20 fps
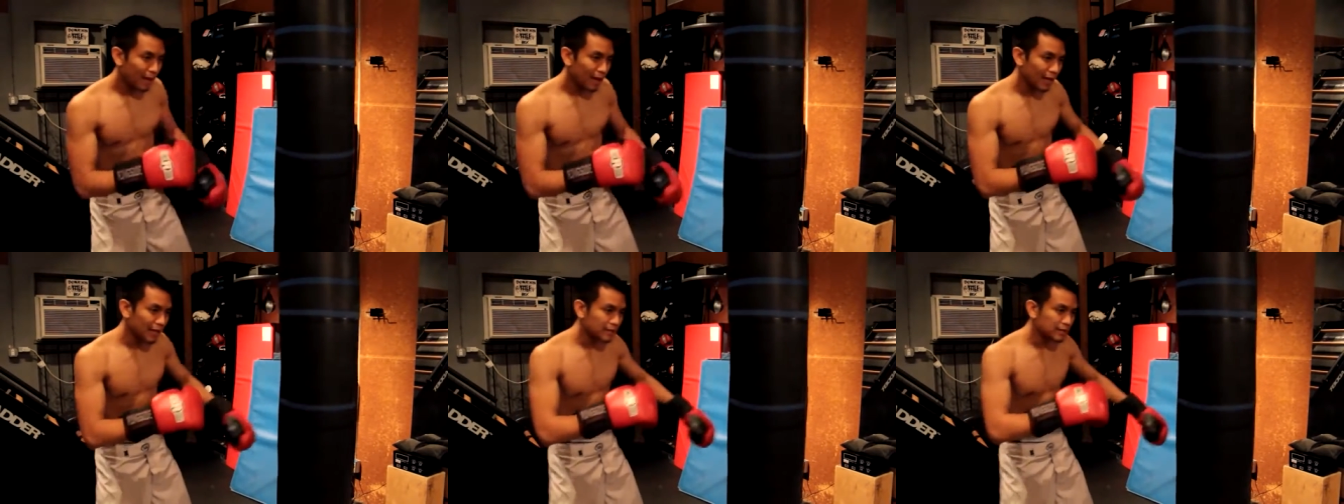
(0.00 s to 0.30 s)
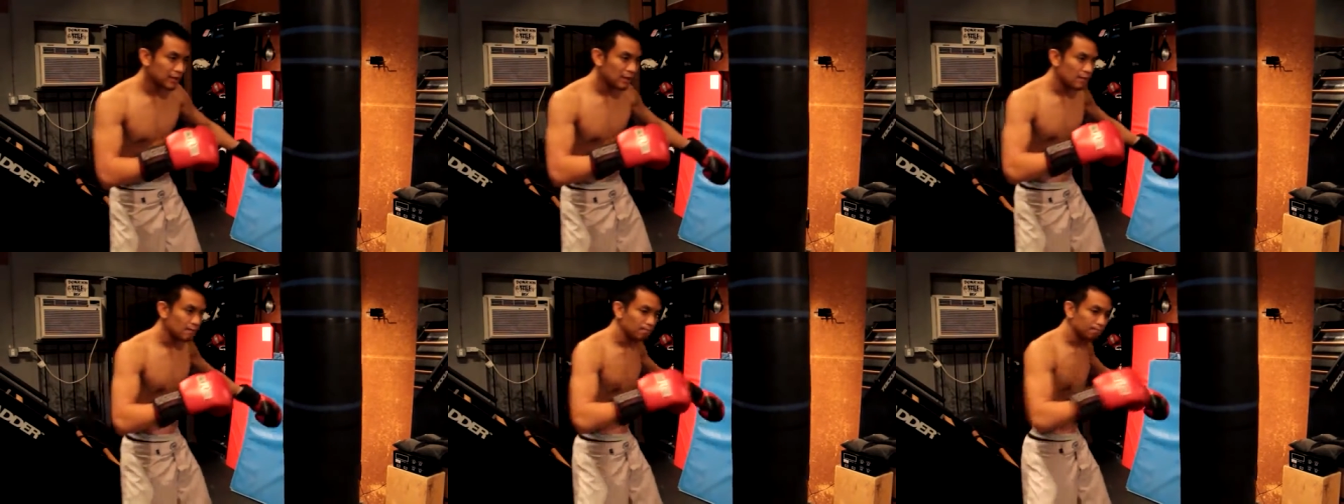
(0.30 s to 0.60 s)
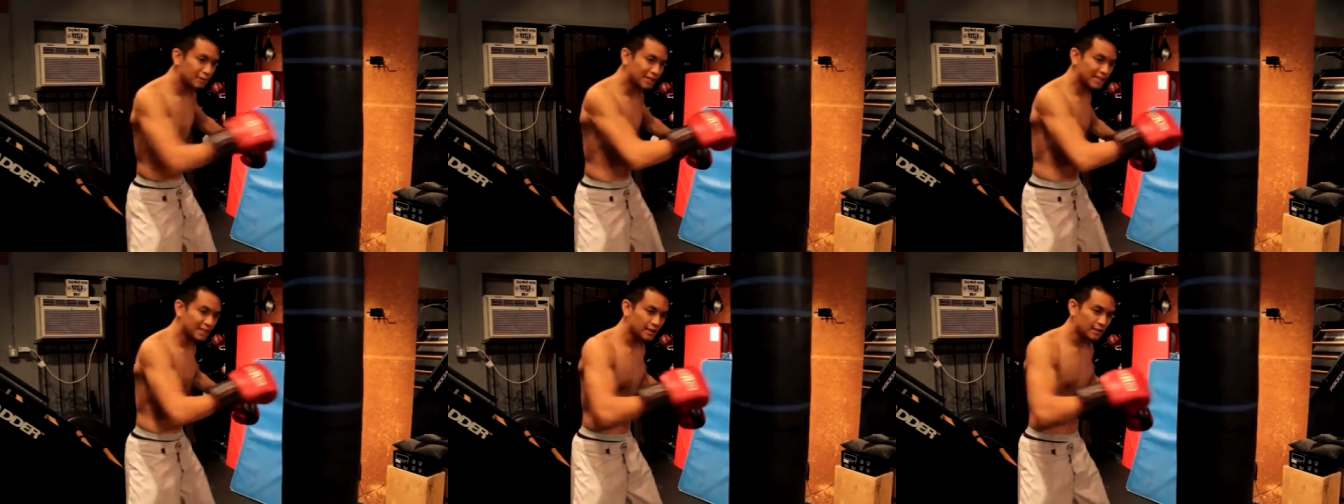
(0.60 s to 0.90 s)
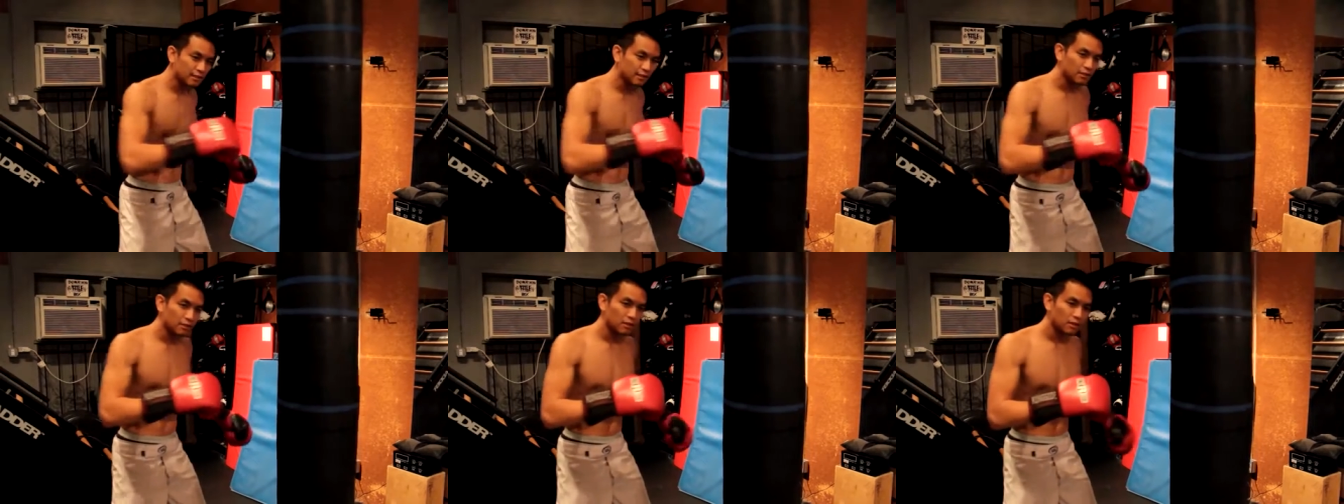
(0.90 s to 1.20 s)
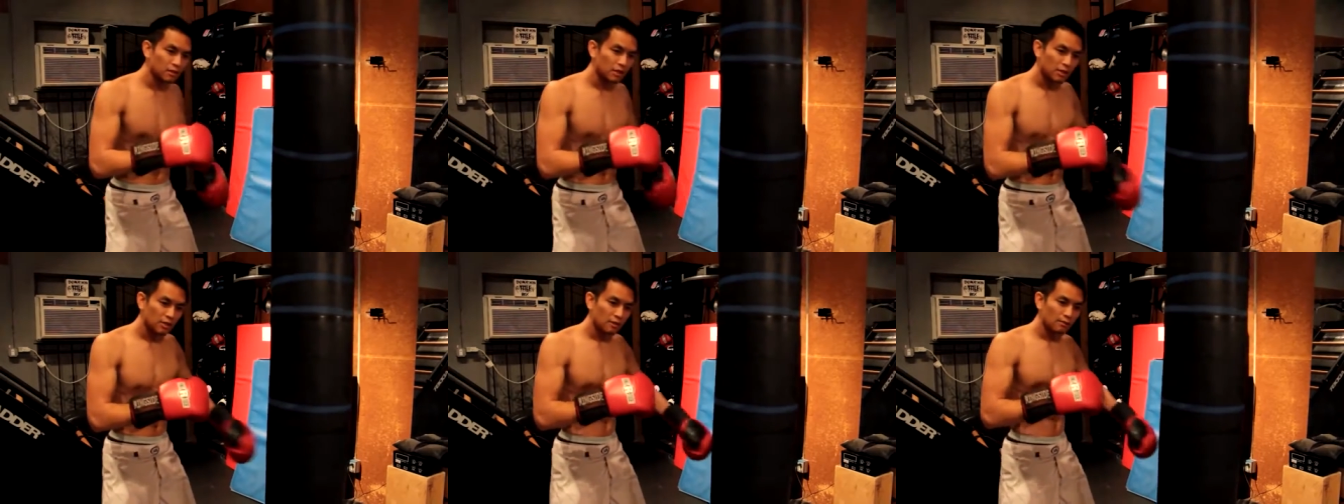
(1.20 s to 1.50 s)
It's psh,
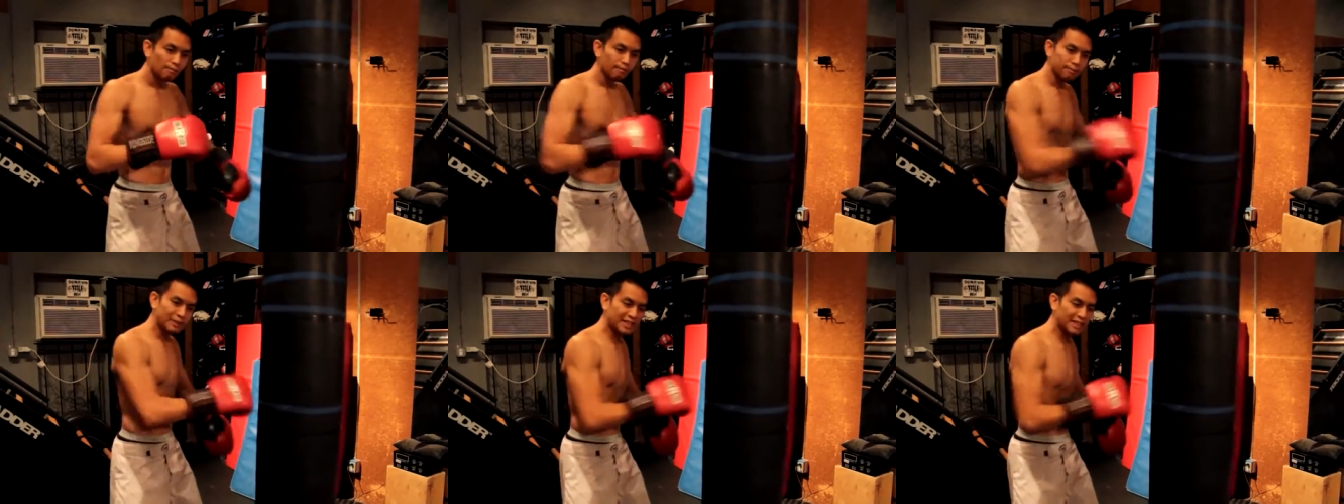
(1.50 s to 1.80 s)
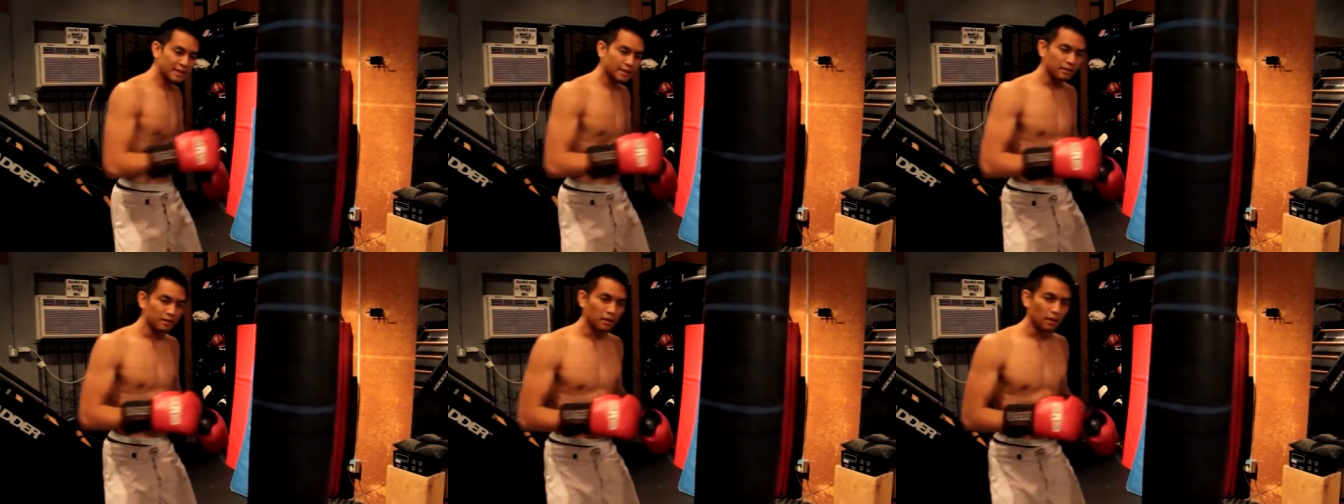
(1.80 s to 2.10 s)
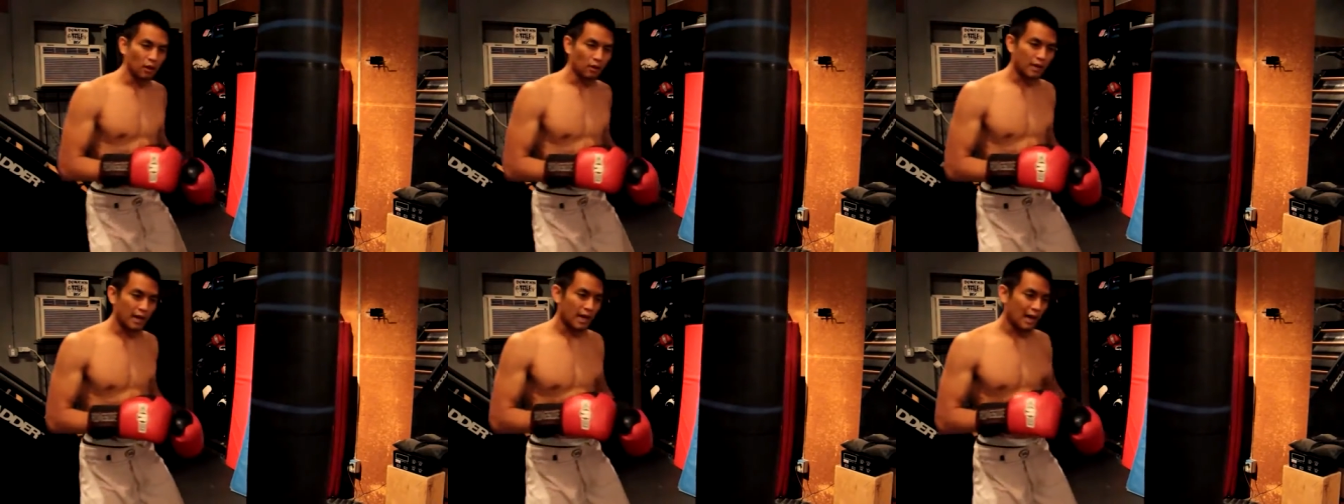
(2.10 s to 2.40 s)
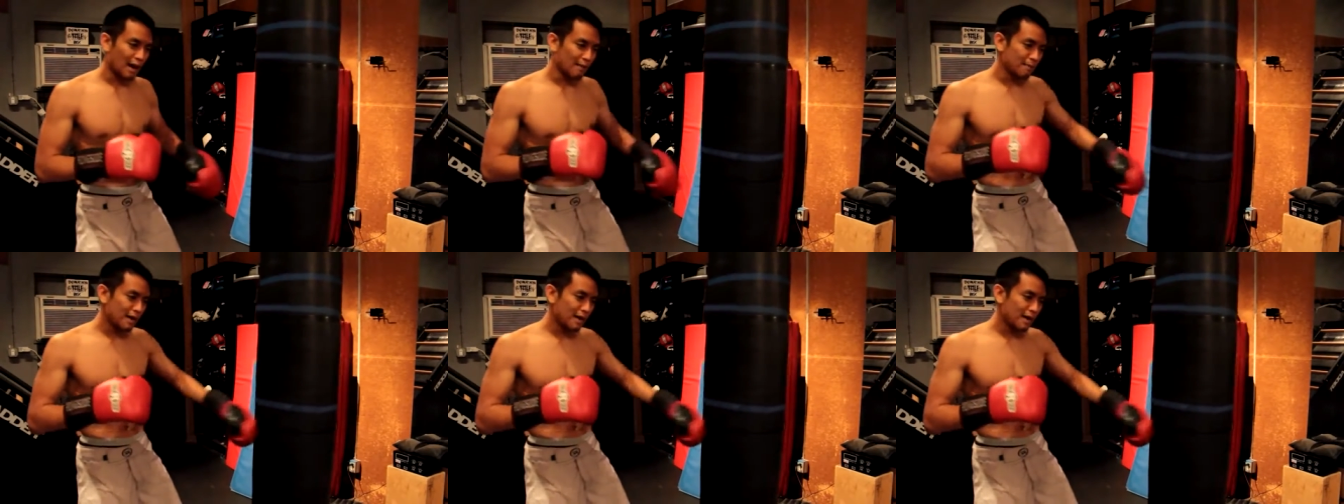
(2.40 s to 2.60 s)
psh, okay?